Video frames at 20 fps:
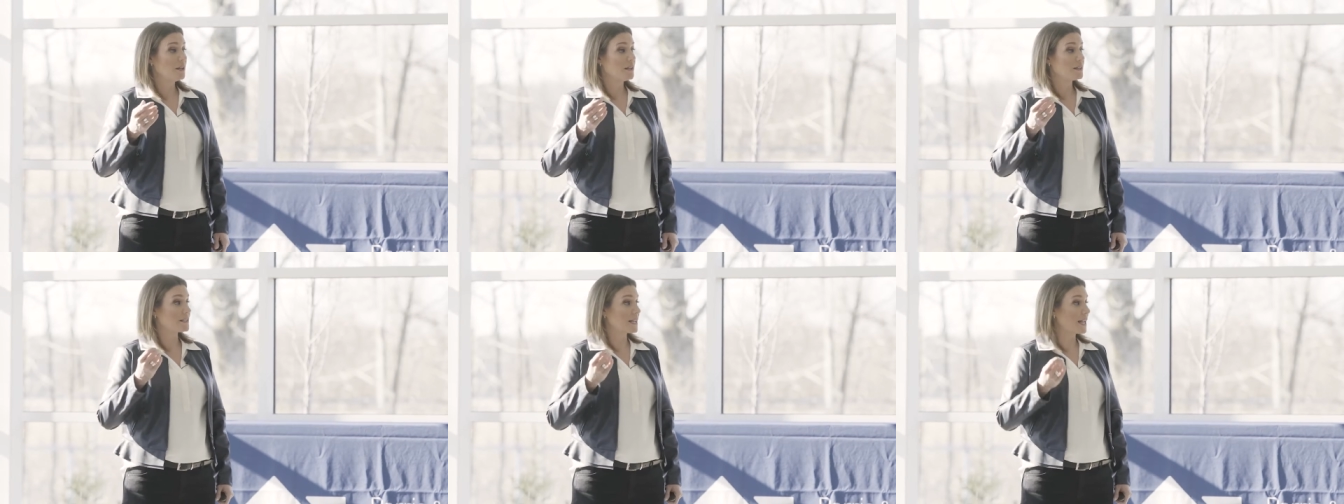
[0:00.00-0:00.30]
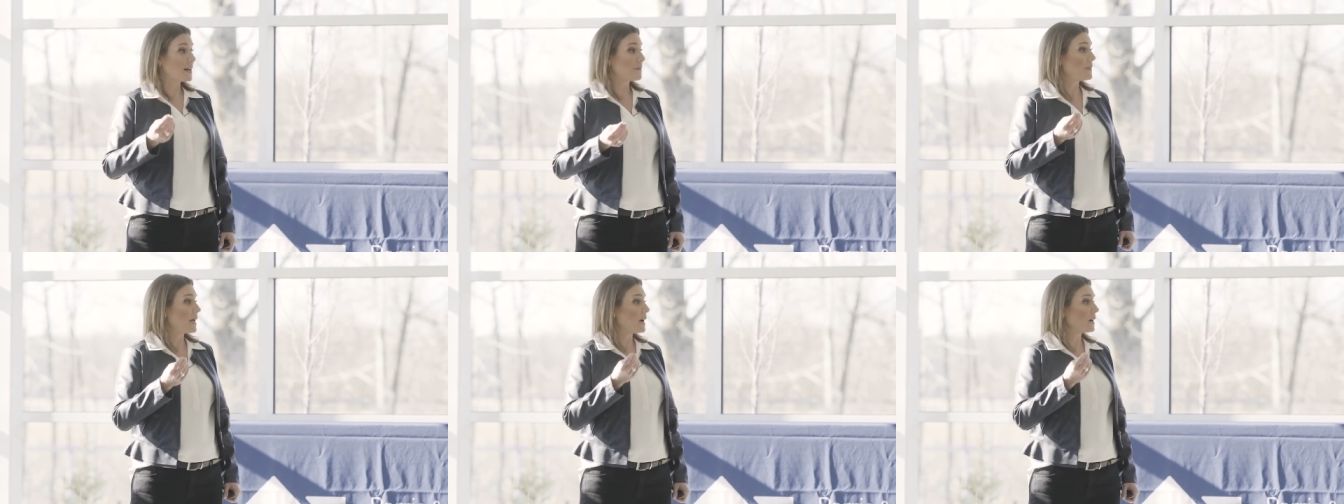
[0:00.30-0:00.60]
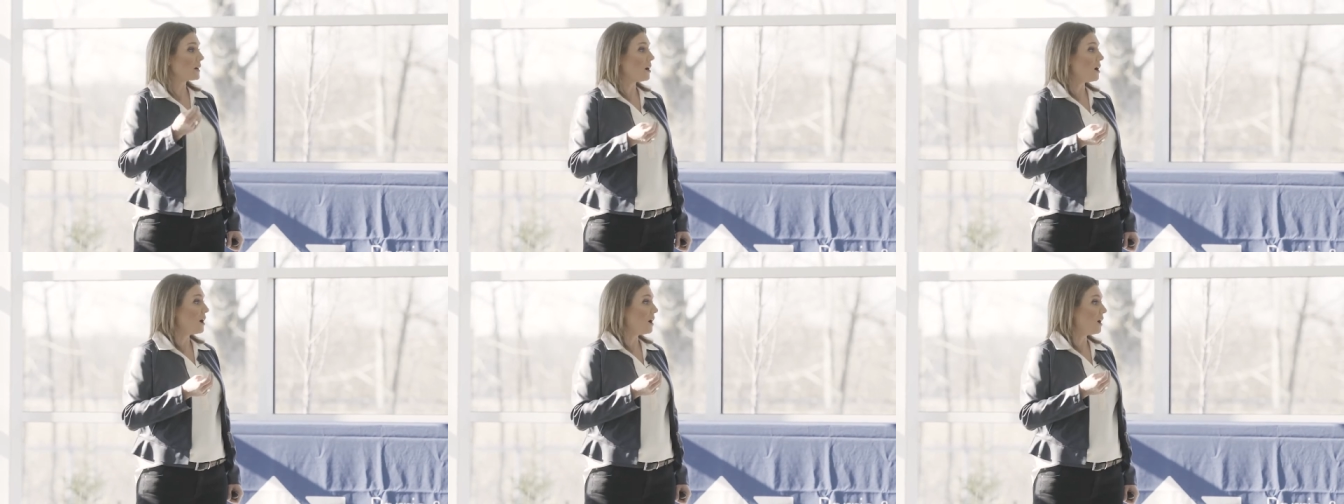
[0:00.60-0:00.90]
Set up
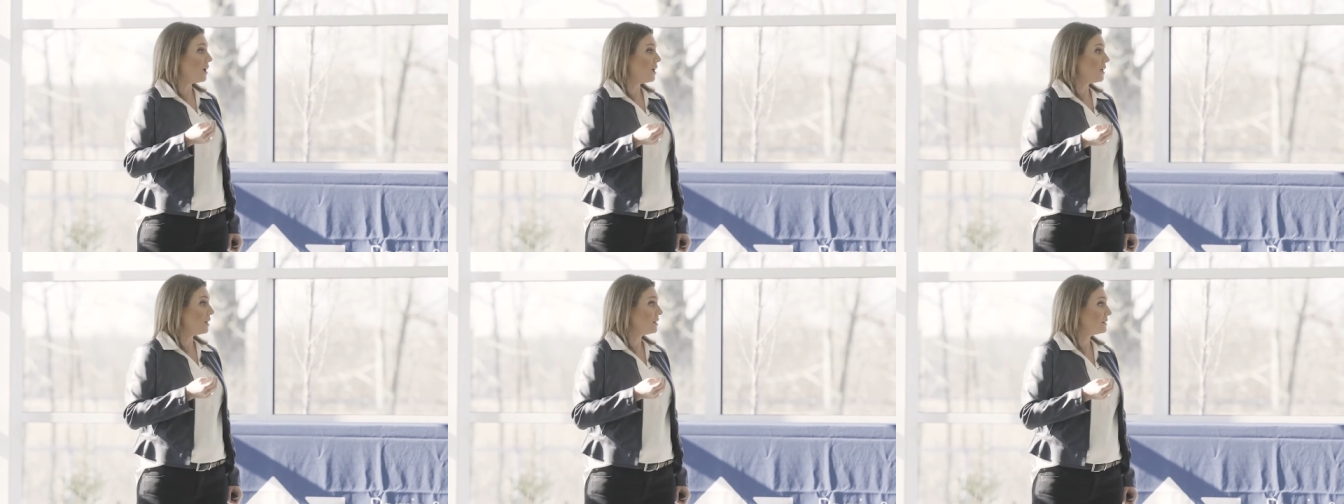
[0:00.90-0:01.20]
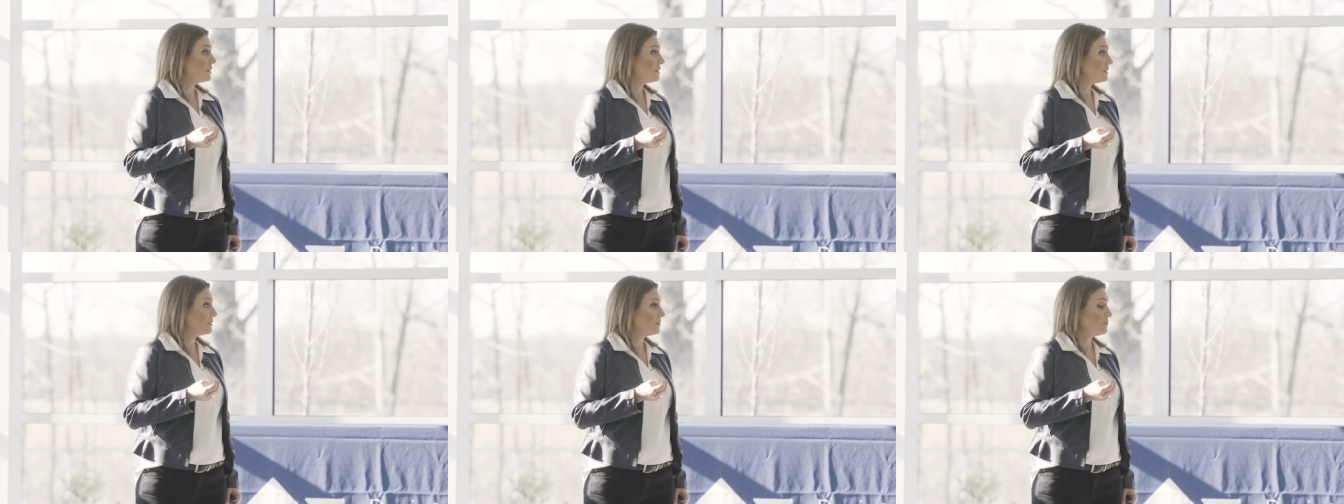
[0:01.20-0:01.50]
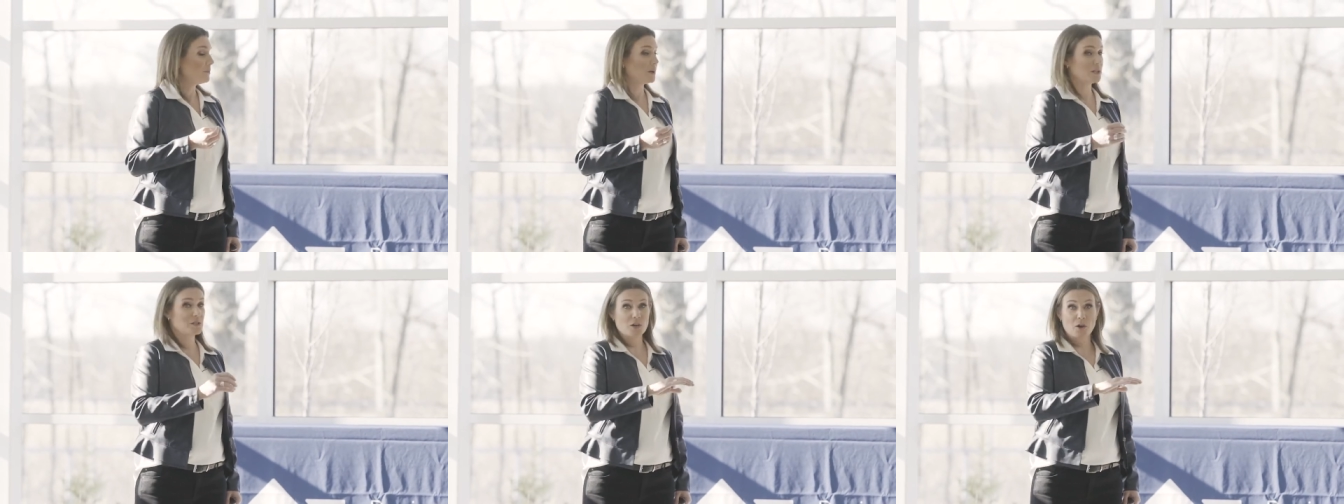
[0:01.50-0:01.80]
that call,
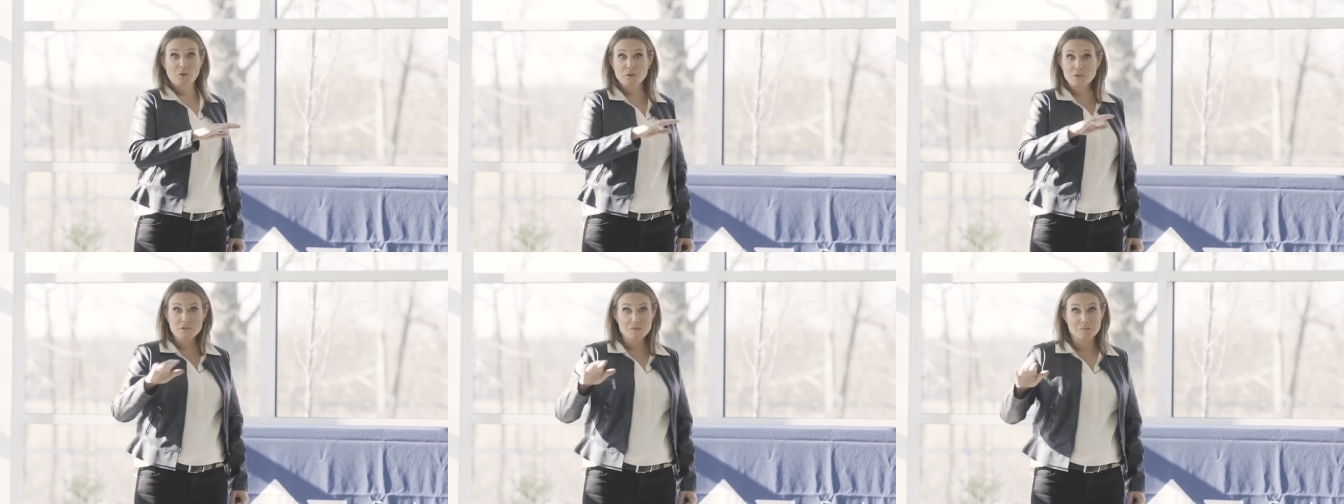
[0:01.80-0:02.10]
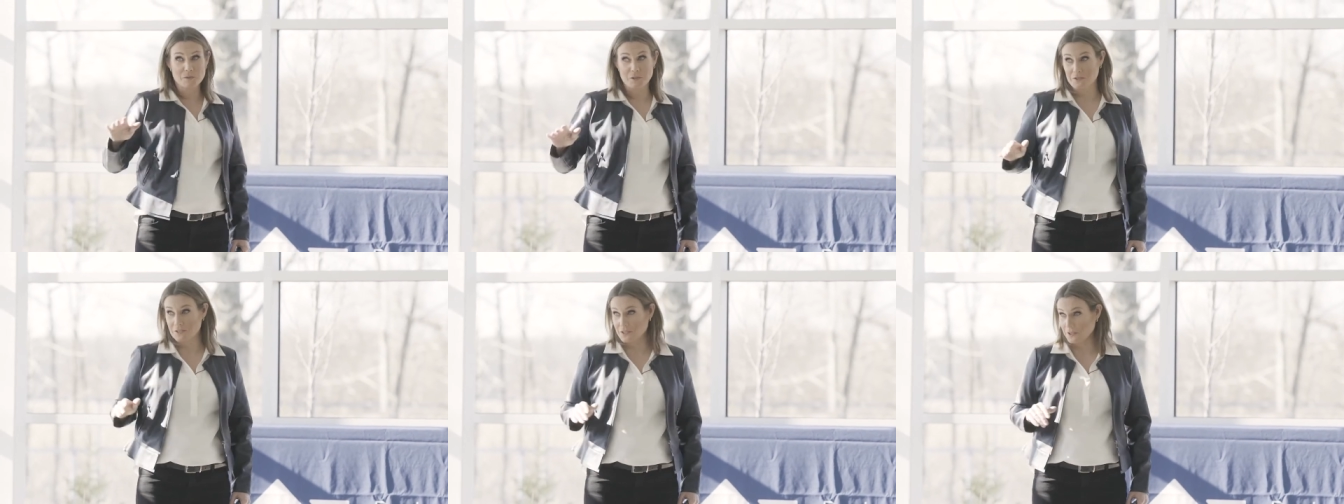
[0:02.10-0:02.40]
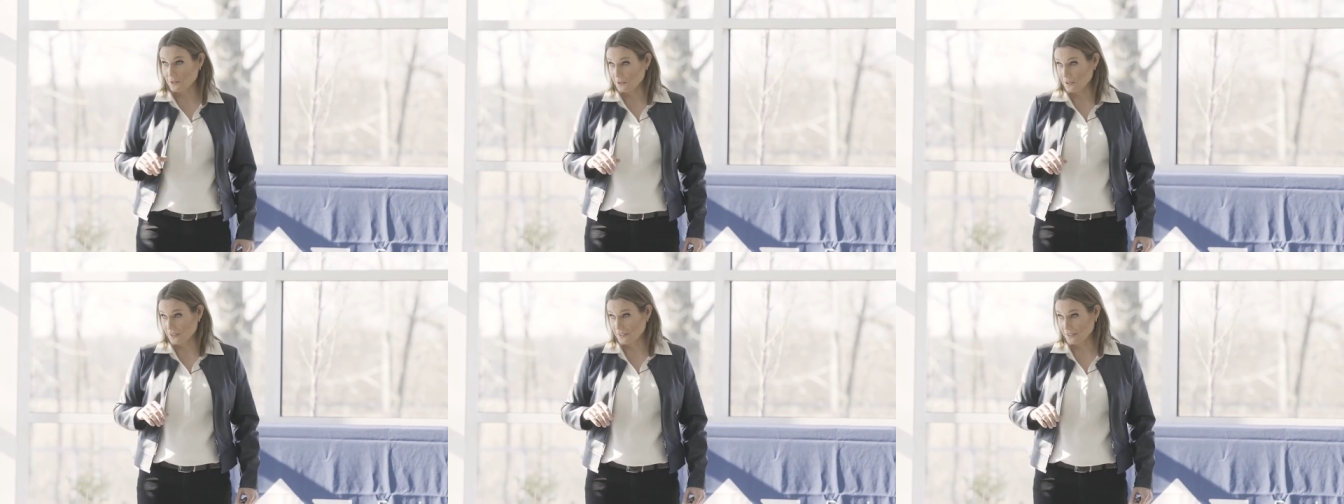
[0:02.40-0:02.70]
but don't use
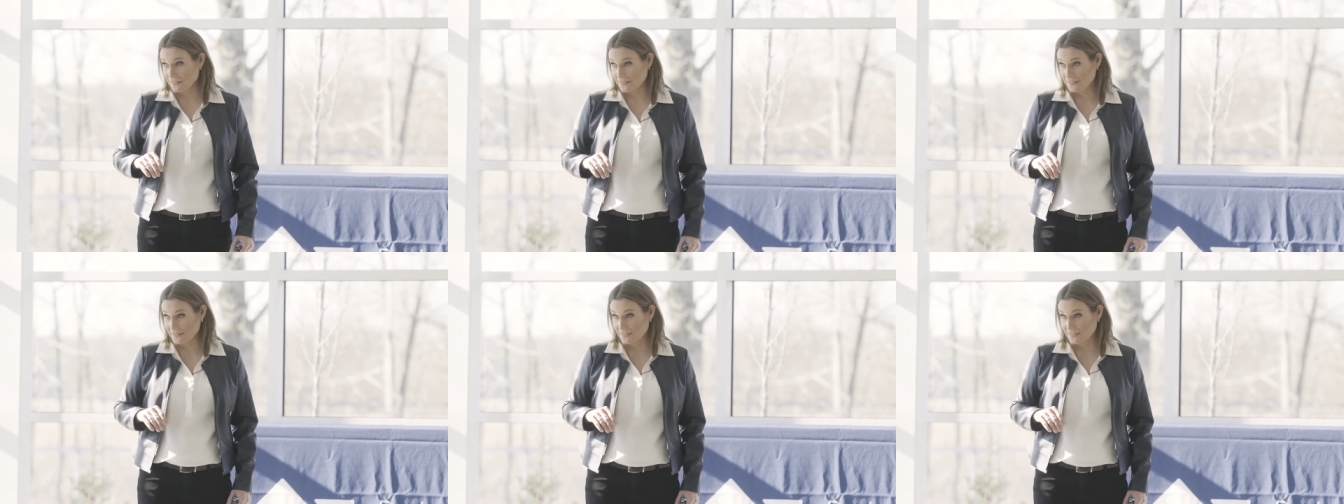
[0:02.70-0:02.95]
Bluetooth.